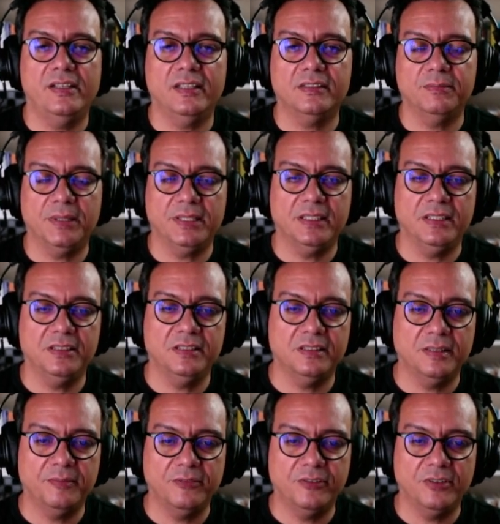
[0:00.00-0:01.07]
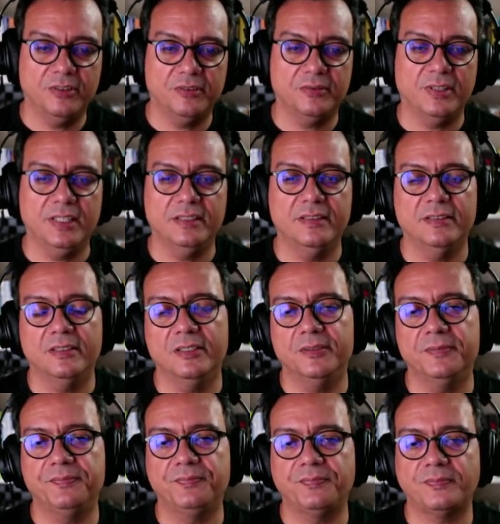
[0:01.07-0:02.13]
expectations up front, right? So